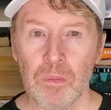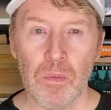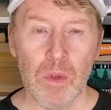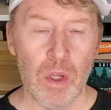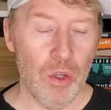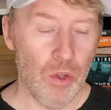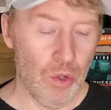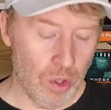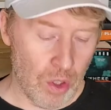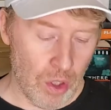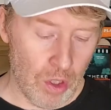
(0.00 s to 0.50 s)

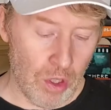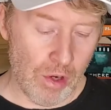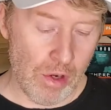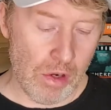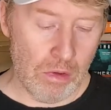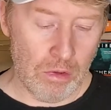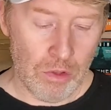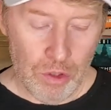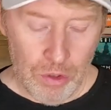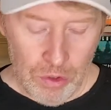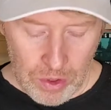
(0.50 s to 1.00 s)
you could
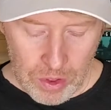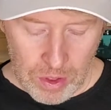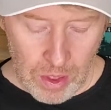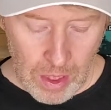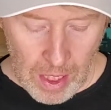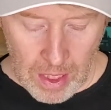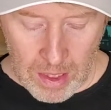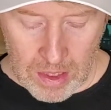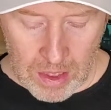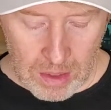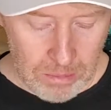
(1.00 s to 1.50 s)
use
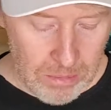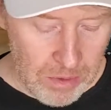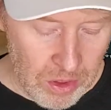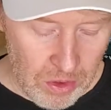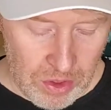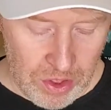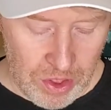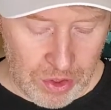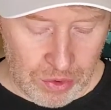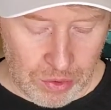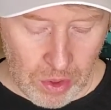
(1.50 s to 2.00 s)
that as a melee
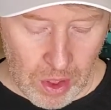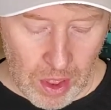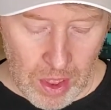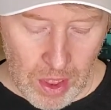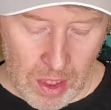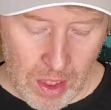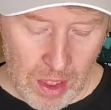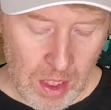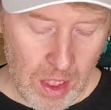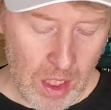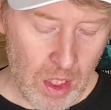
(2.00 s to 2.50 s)

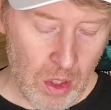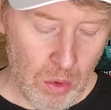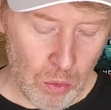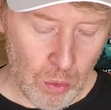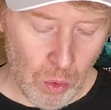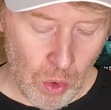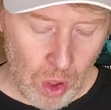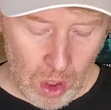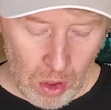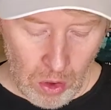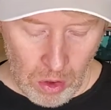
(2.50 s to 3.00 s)
strike
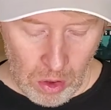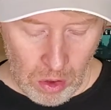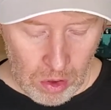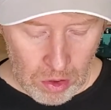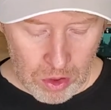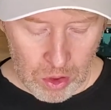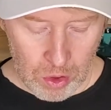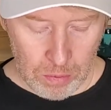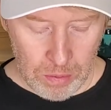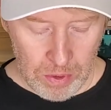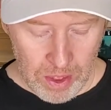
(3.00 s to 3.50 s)
while
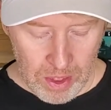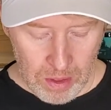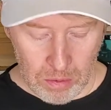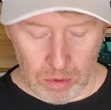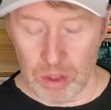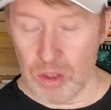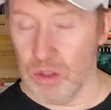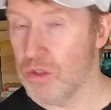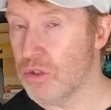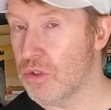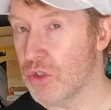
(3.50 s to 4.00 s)
also being able to
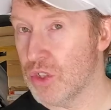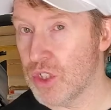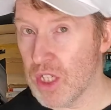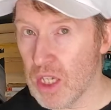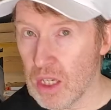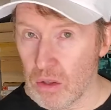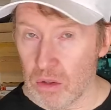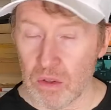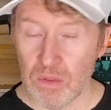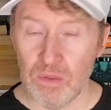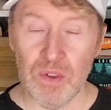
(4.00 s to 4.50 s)
use your
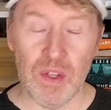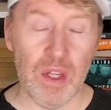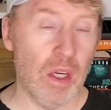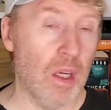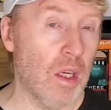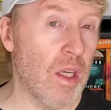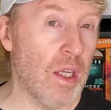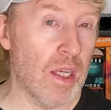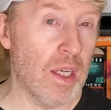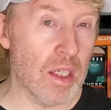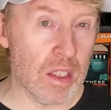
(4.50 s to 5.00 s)
Channel
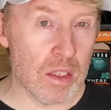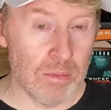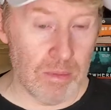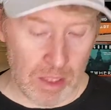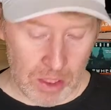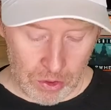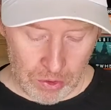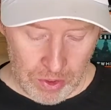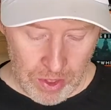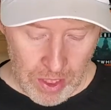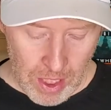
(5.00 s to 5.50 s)
Divinity, get some
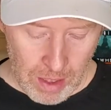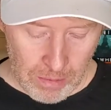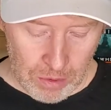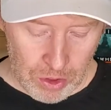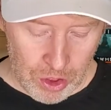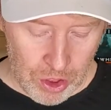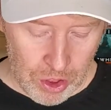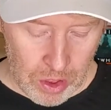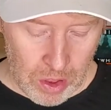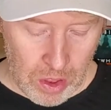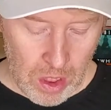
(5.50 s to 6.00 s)
extra damage
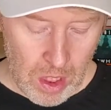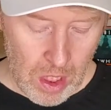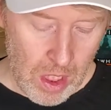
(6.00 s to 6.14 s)
in.